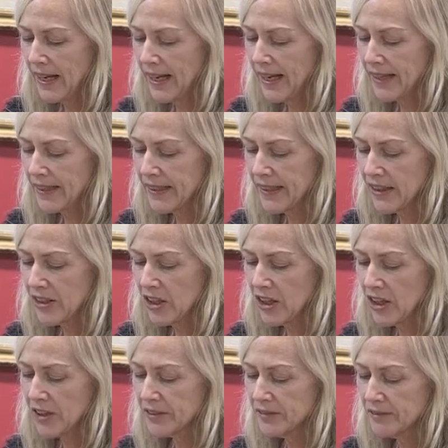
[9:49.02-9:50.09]
And I
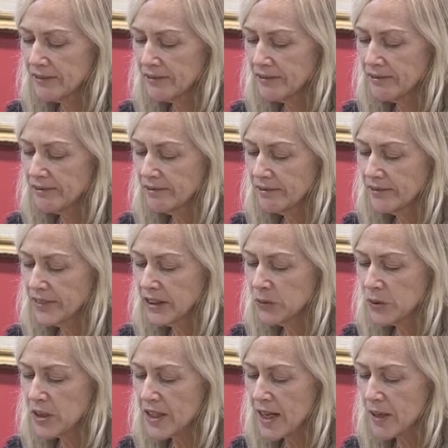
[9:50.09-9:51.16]
thought it
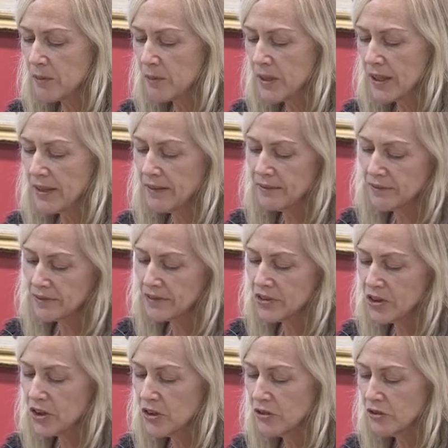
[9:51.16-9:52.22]
would take me
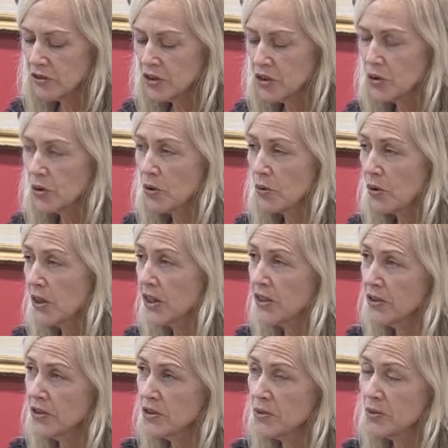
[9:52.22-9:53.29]
sort of two or three
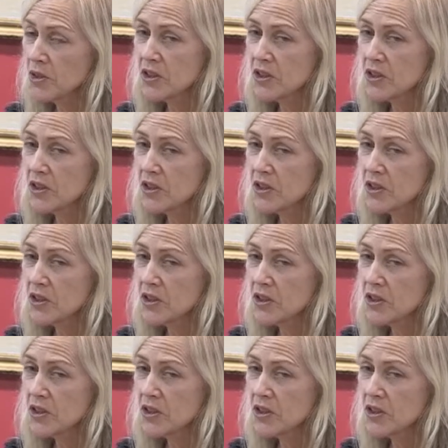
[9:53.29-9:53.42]
years,